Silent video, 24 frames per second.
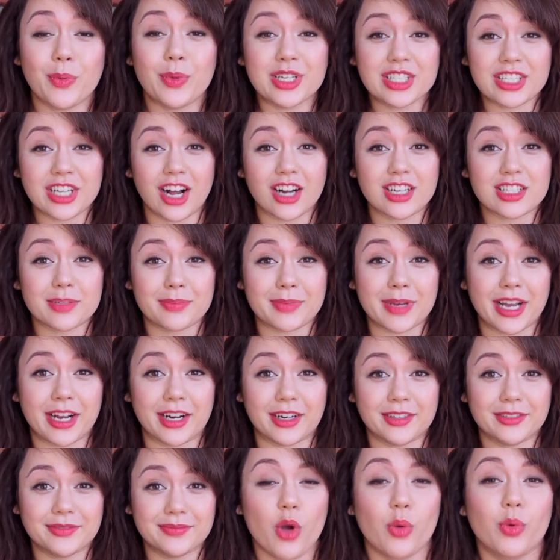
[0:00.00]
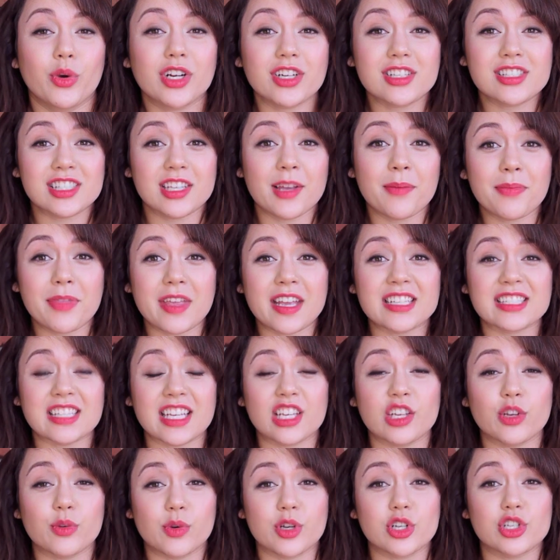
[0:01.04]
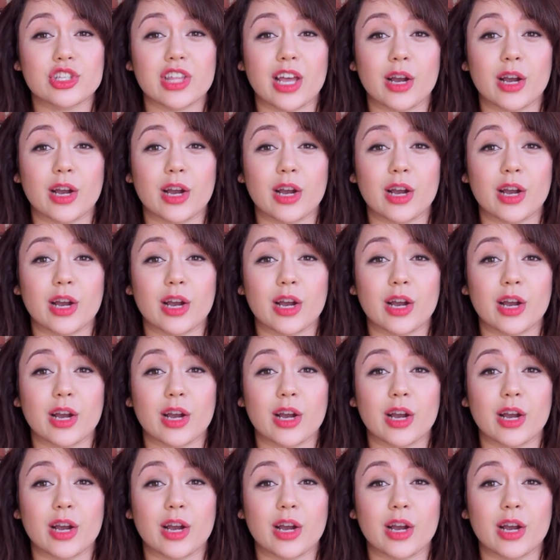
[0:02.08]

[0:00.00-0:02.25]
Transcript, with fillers: we talked about what are some things that you wish